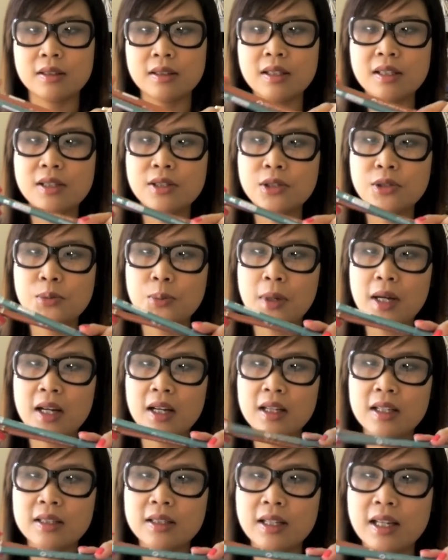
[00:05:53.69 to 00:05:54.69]
This
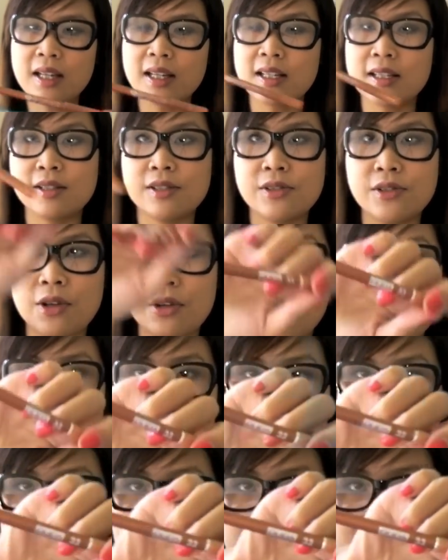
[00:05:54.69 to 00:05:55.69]
one is
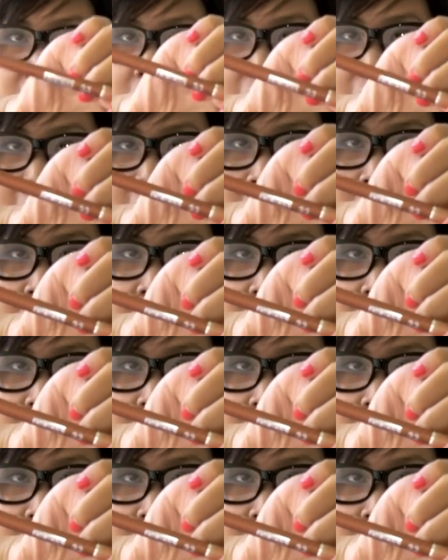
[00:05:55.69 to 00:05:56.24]
33